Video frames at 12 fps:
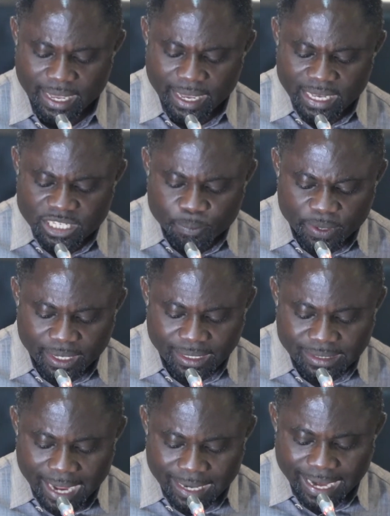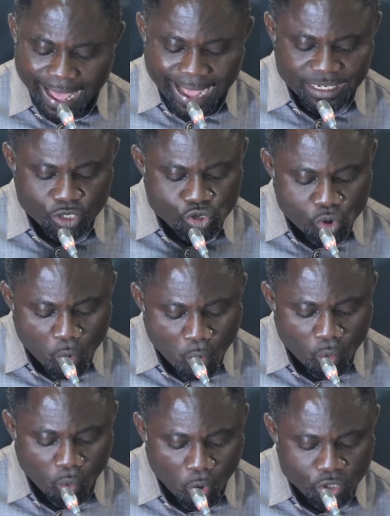is being done at
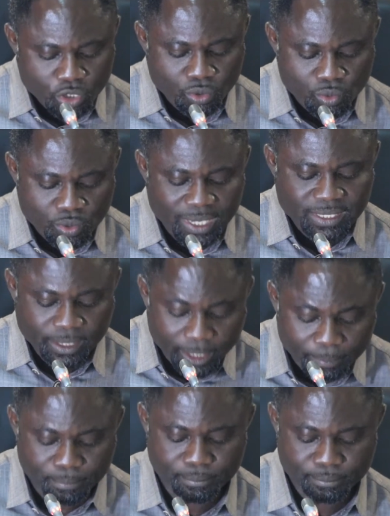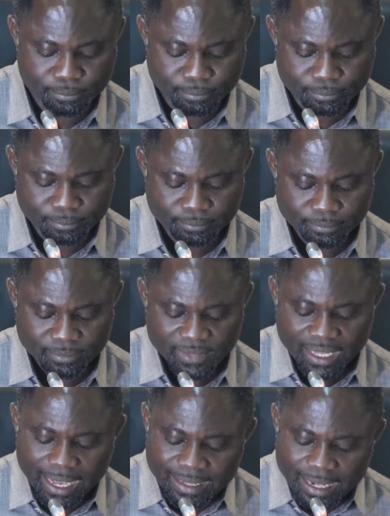no cost to the scheme,
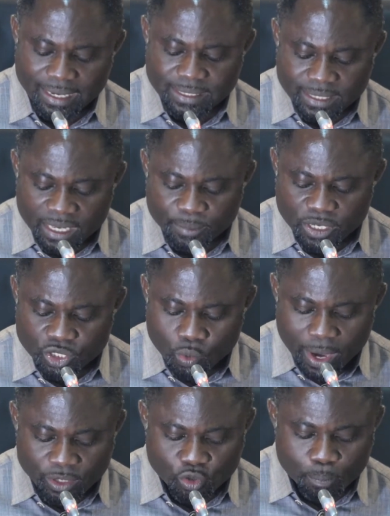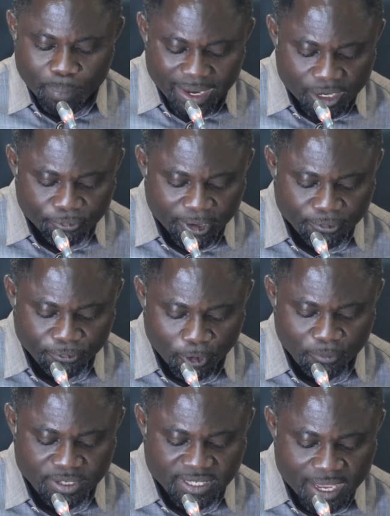and that the scheme is going to benefit
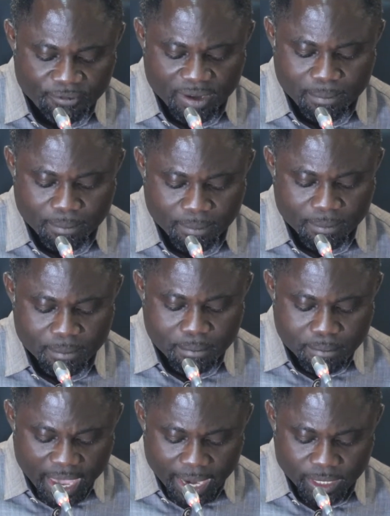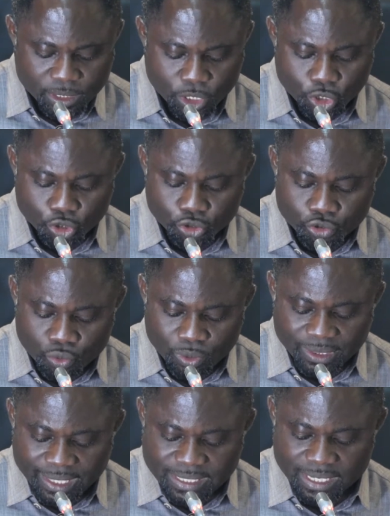from saving made through
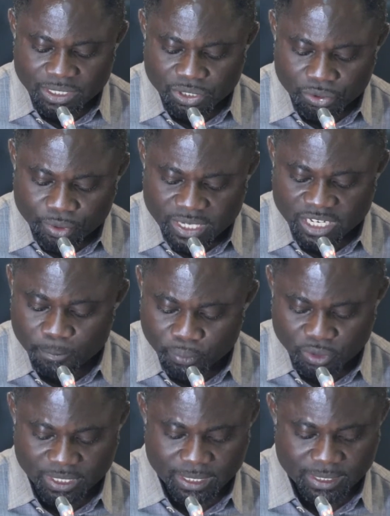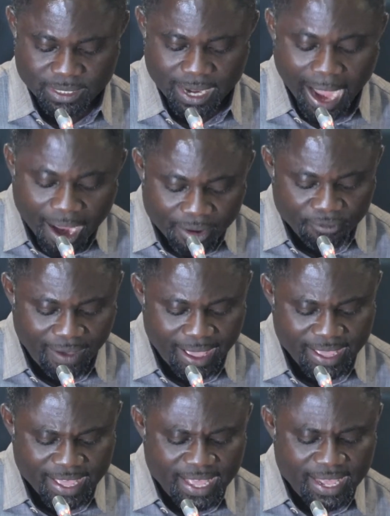this integration process. However,
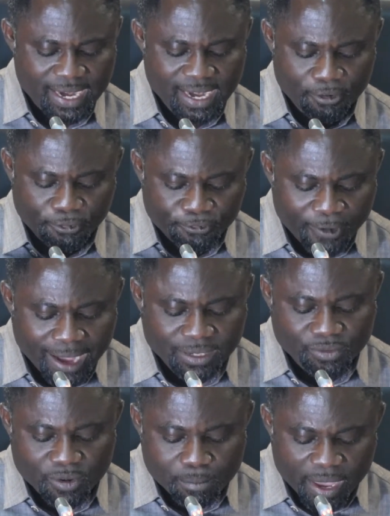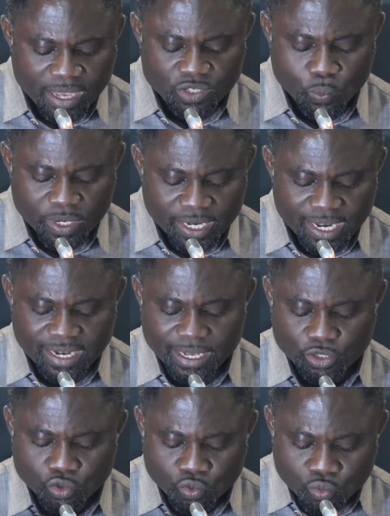the fact remains within the
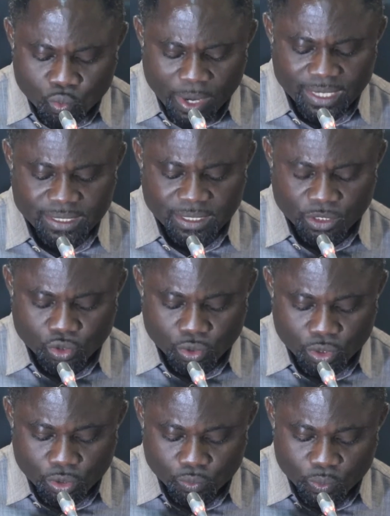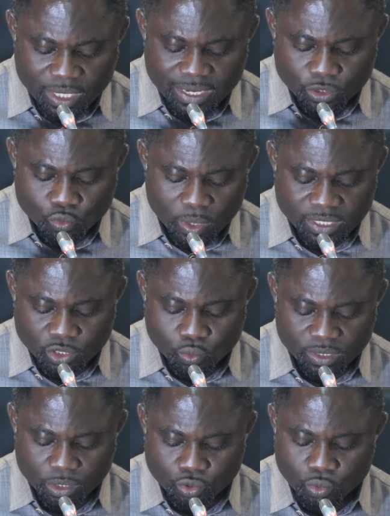
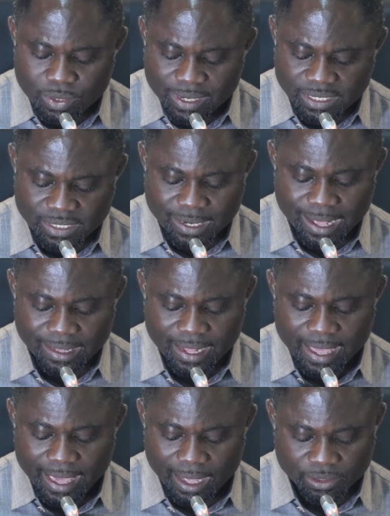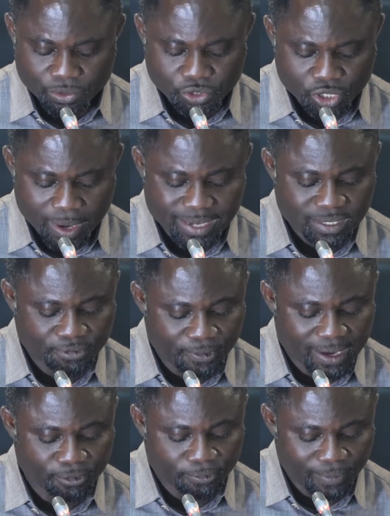2022 National Health Insurance
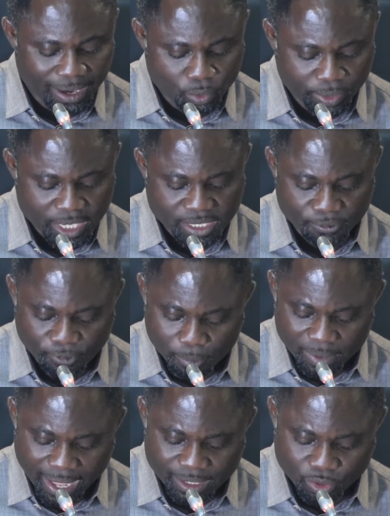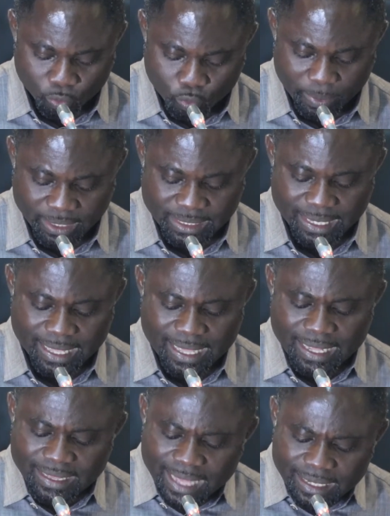Fund allocation formula document
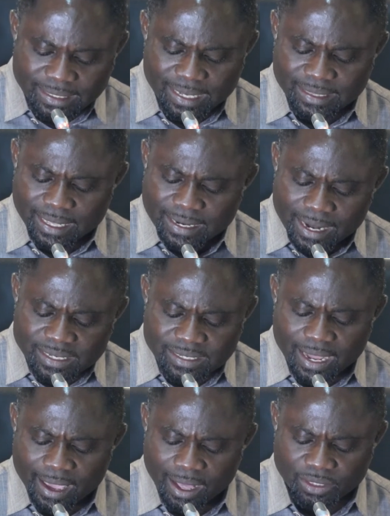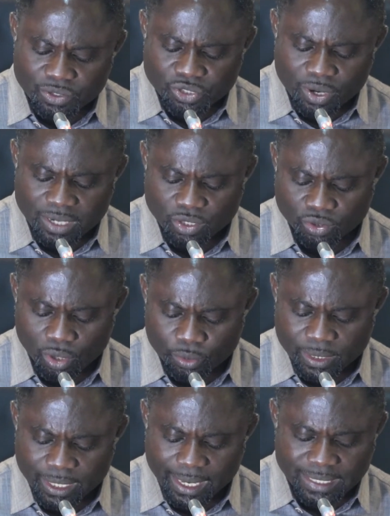that the National Health Insurance
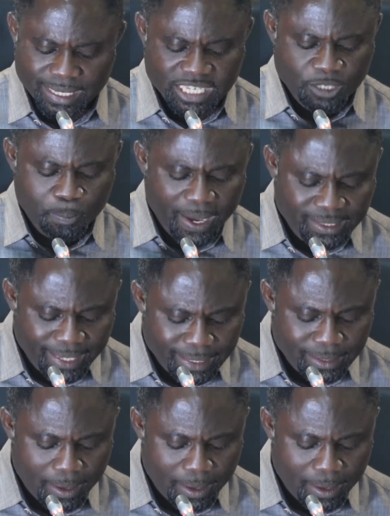Authority is expected